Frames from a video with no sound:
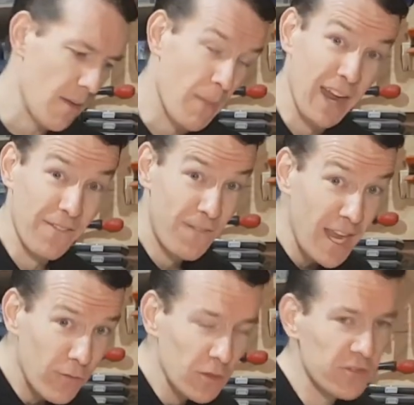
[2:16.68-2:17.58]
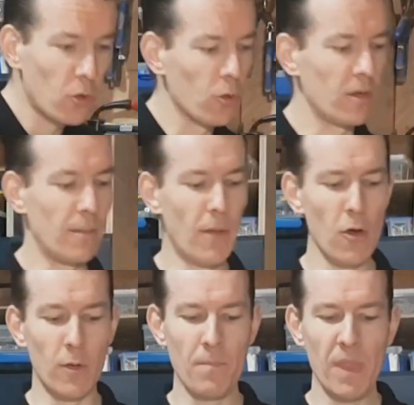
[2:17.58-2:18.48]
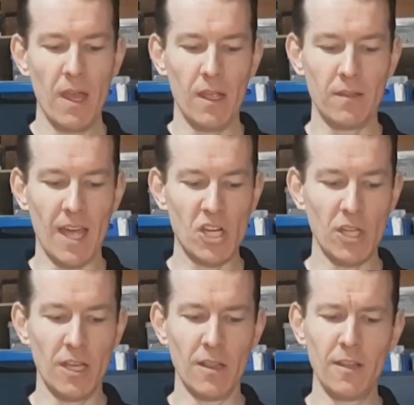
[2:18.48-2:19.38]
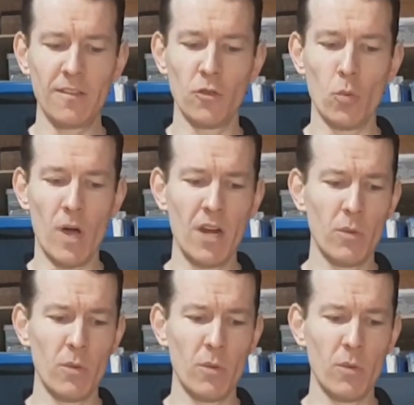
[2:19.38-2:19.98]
My favorite saw at the moment is actually this little one,